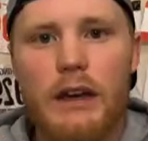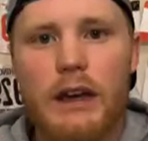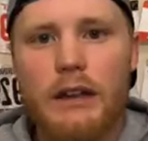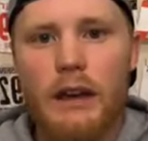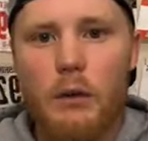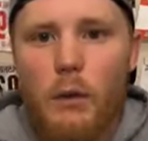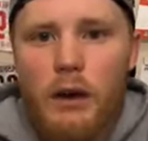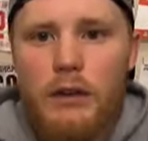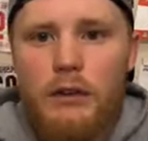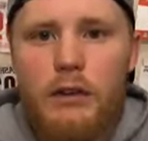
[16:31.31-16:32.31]
and that
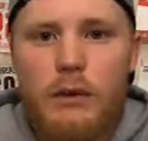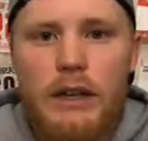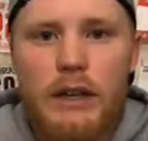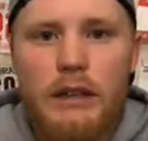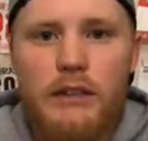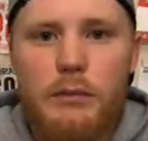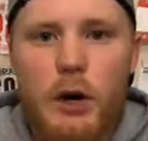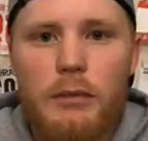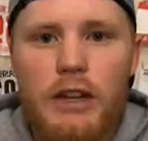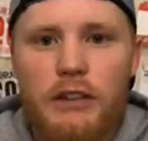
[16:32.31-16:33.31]
what you're doing in this
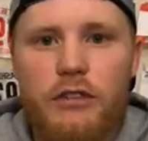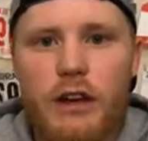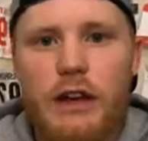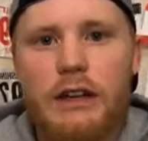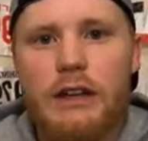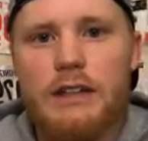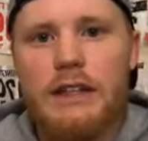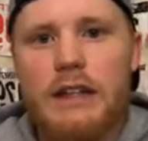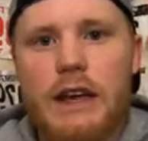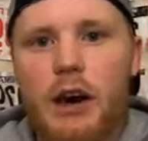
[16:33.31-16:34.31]
moment as training is
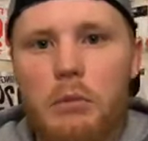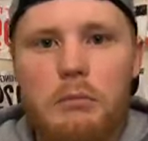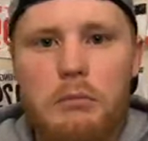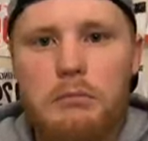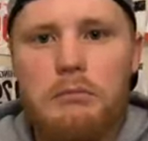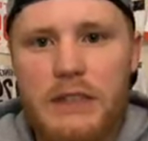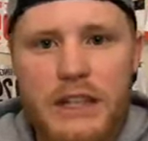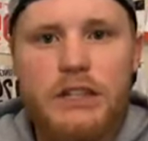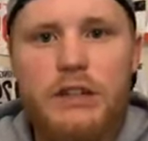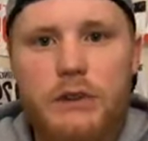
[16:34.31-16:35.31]
going to help
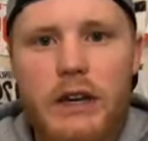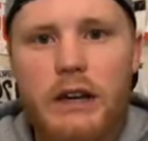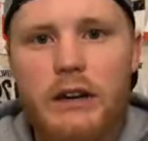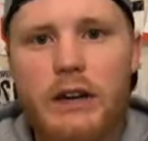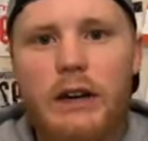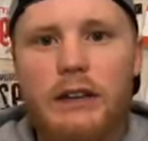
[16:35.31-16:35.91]
get you there,